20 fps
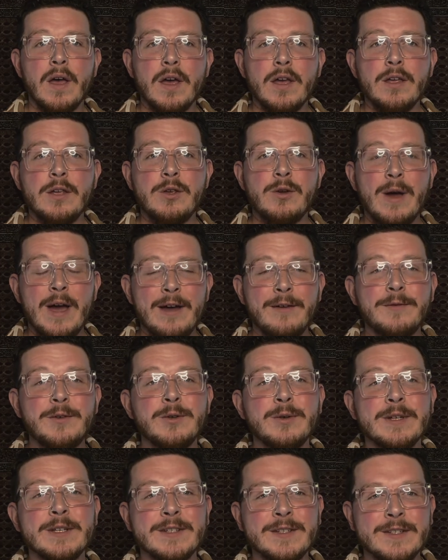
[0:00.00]
you have to
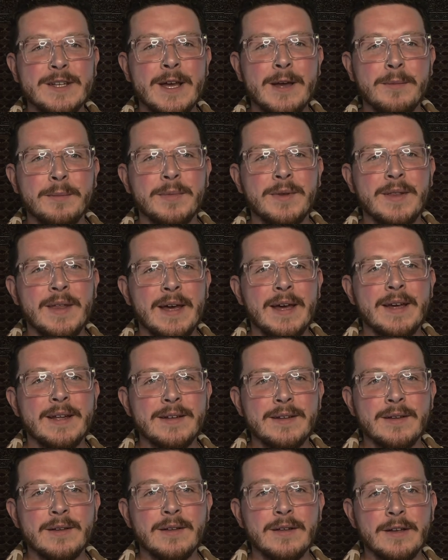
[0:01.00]
accept
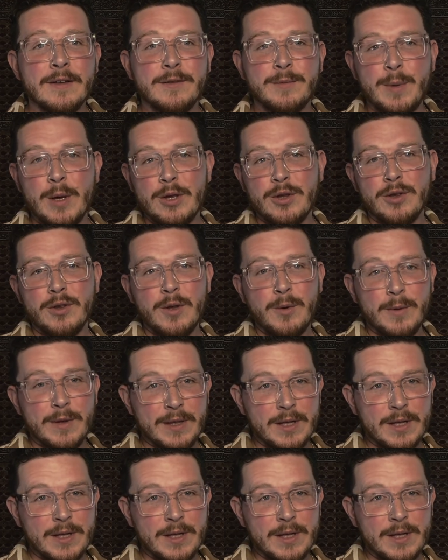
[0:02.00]
that, especially with